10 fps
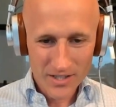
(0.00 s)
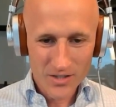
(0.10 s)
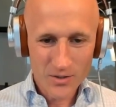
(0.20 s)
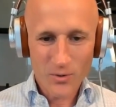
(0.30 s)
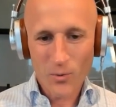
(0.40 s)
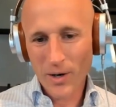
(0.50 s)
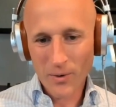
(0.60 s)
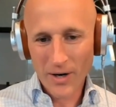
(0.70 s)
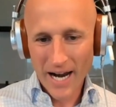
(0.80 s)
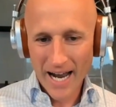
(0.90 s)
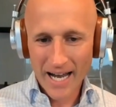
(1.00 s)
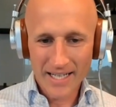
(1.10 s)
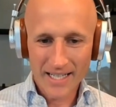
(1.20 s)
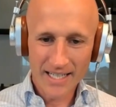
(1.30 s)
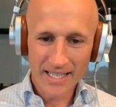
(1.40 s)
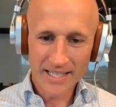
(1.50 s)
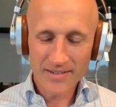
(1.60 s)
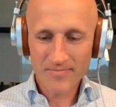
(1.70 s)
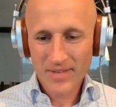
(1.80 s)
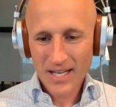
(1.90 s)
to where we're at in